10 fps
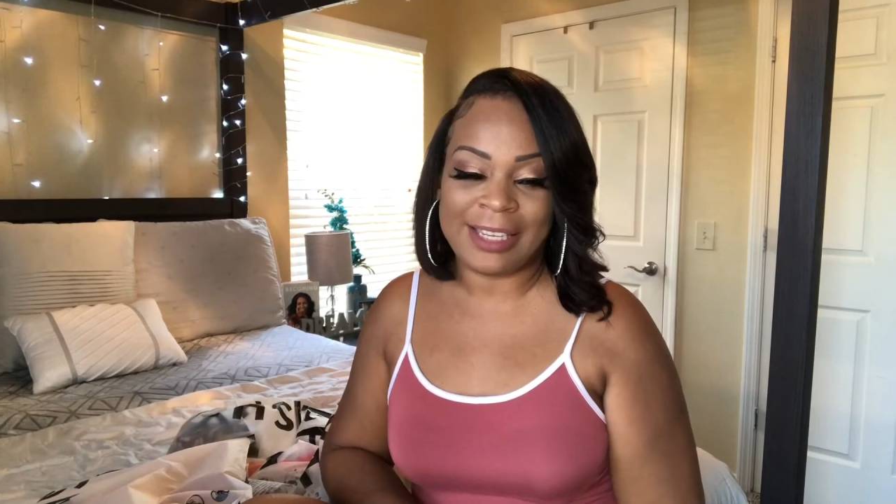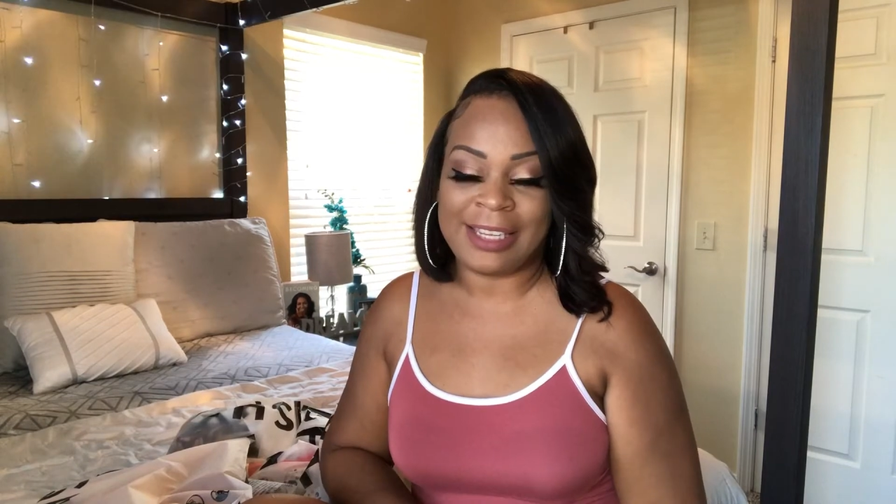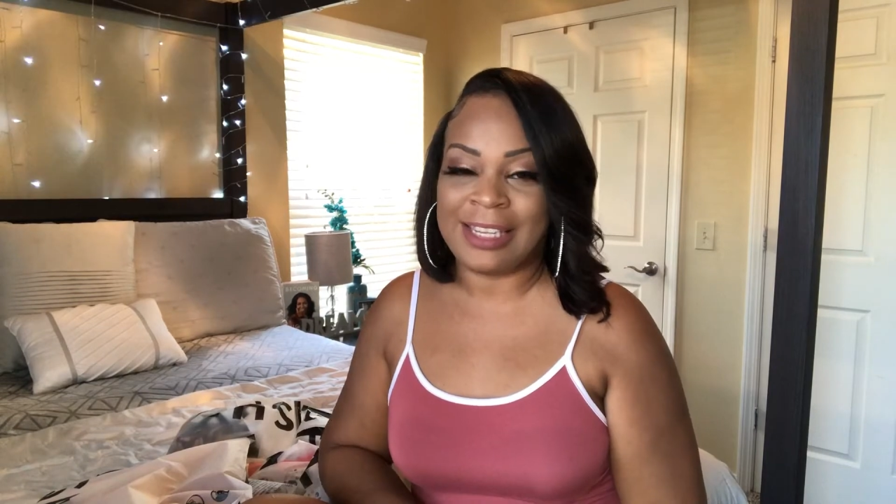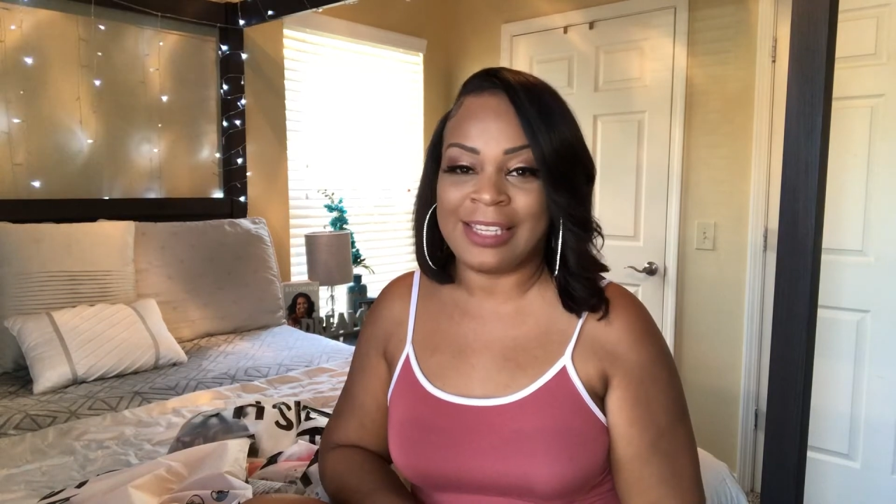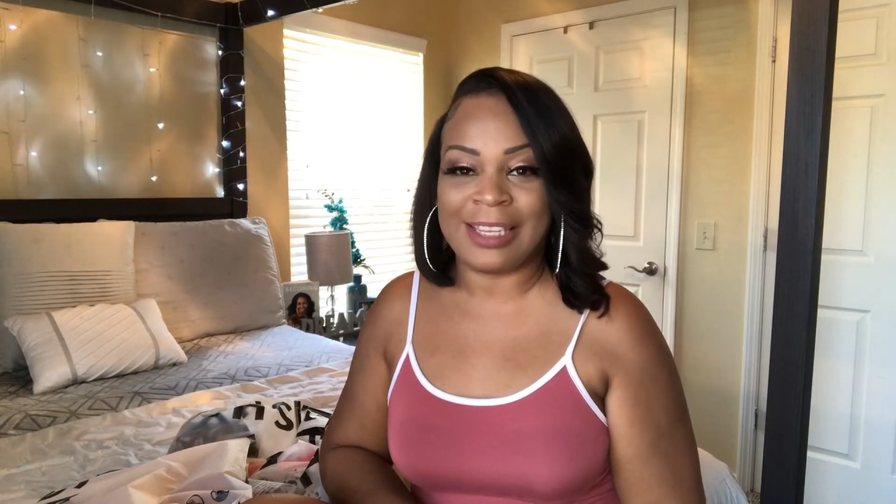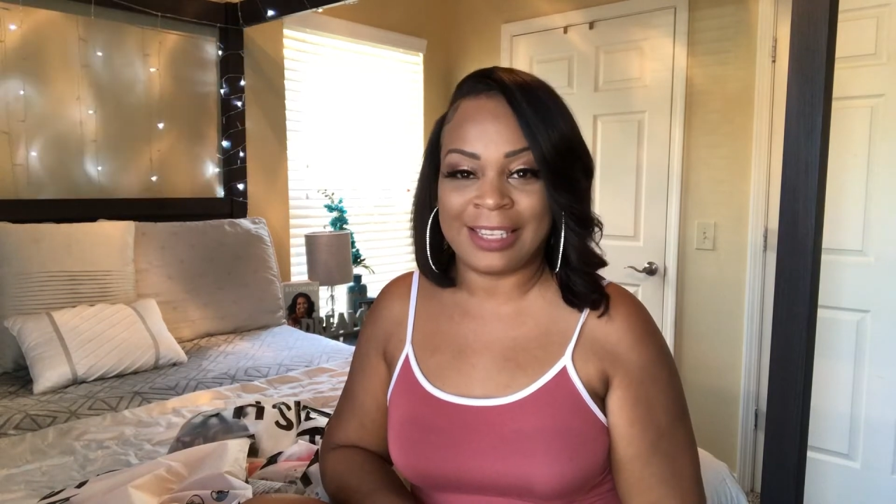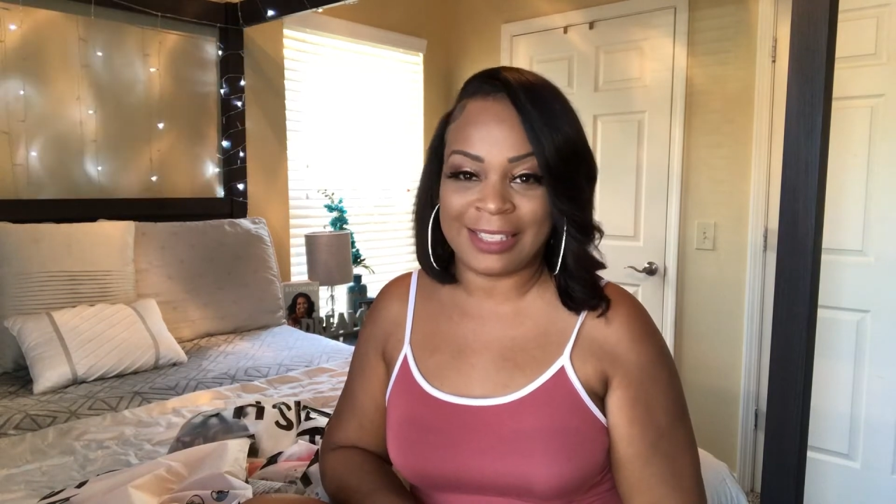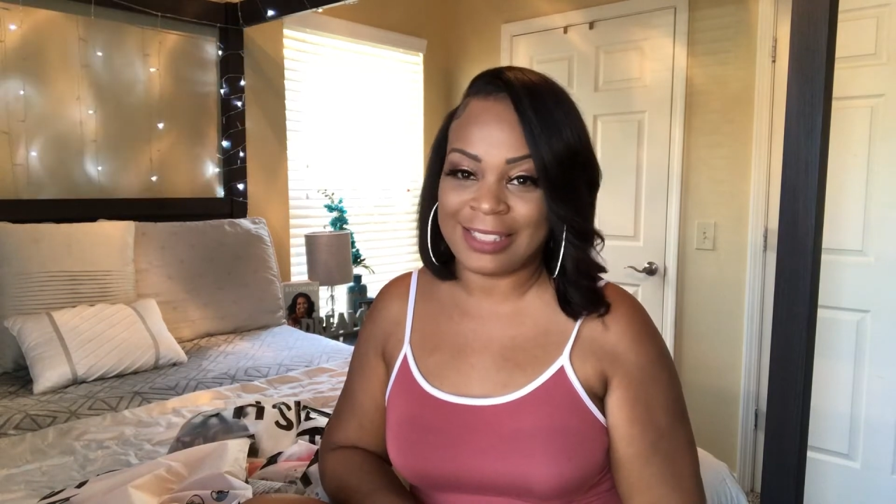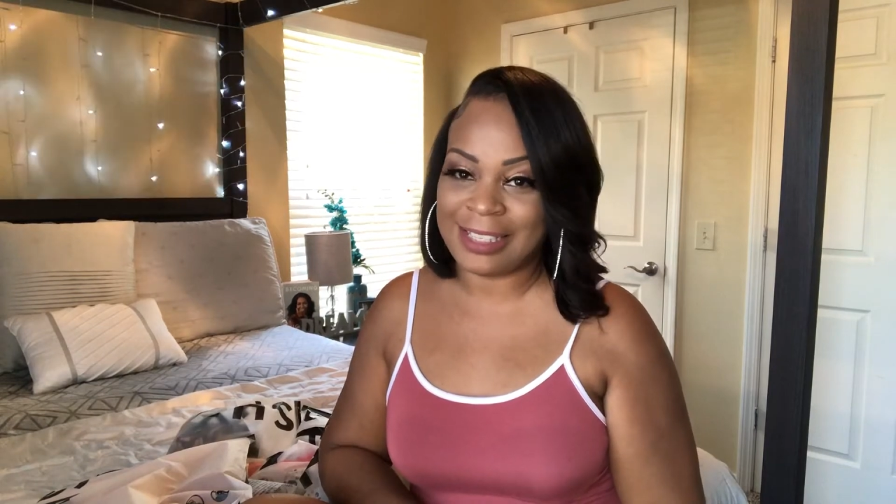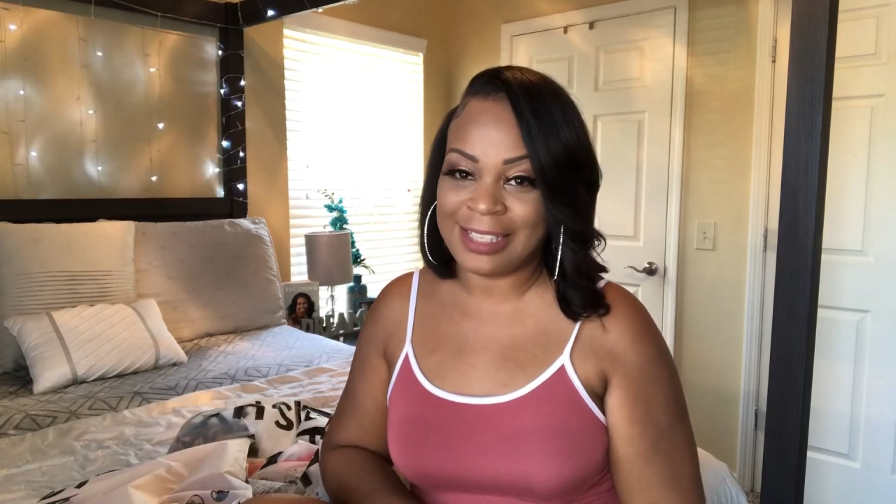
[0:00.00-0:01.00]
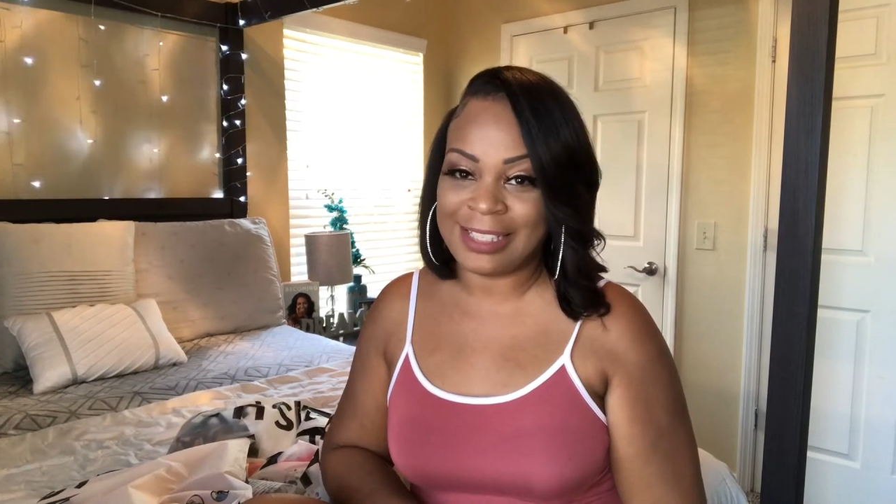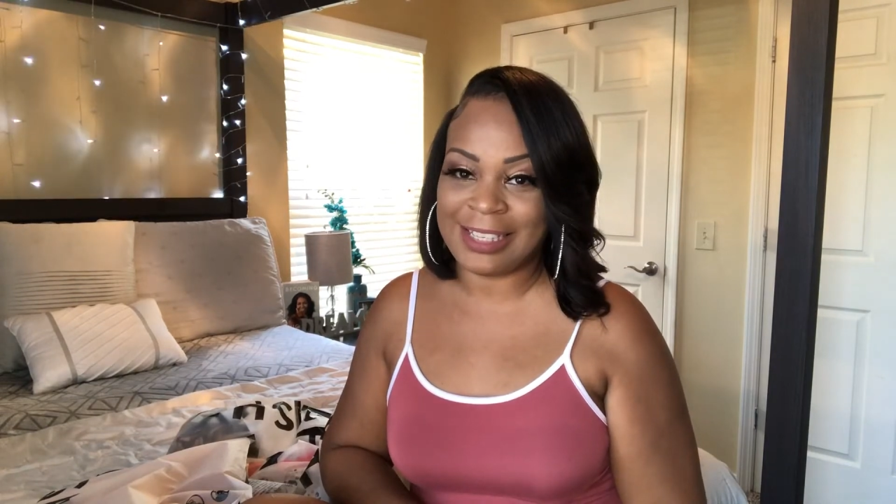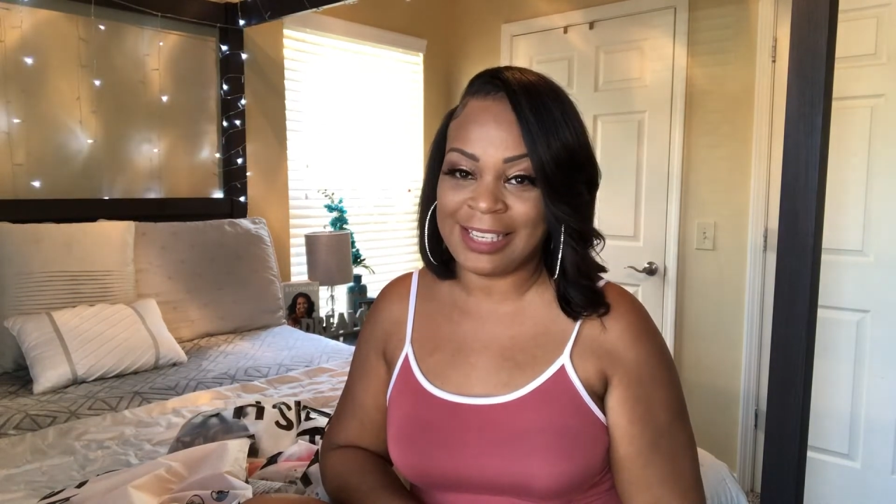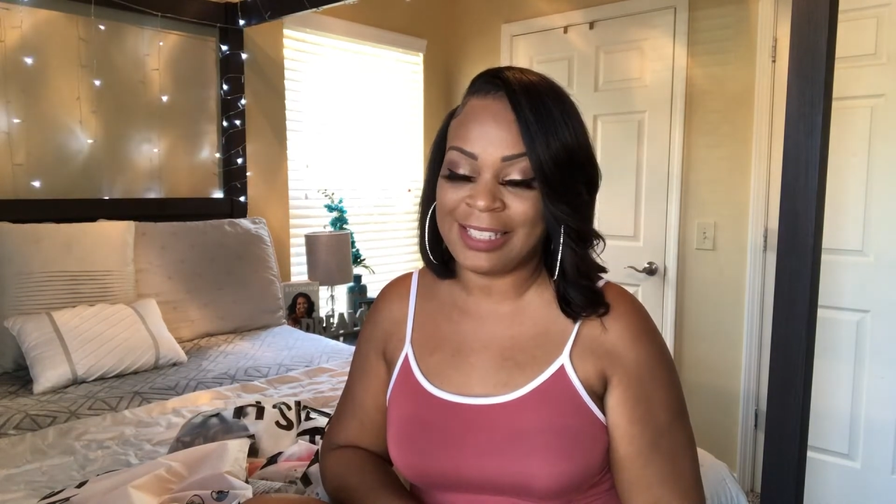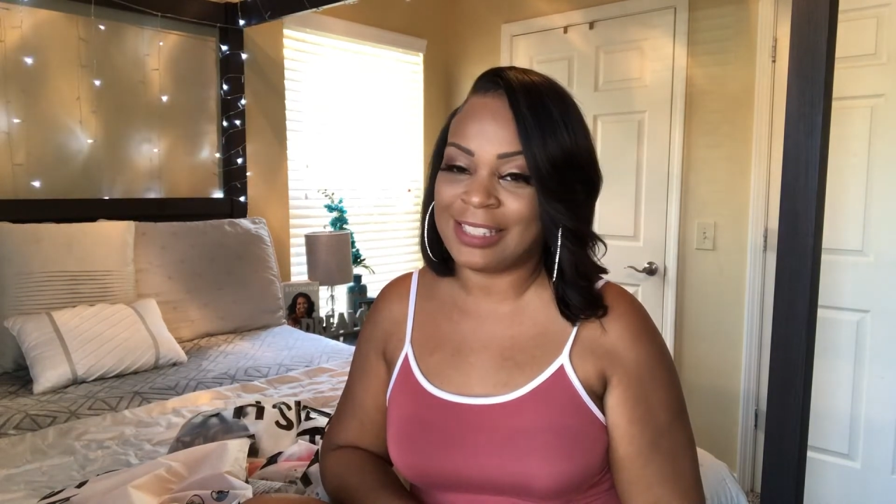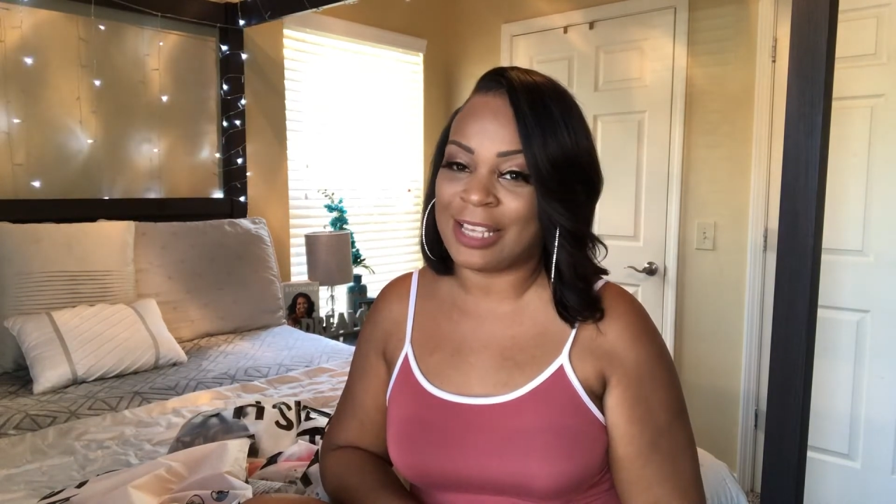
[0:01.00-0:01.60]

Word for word: and get consistent.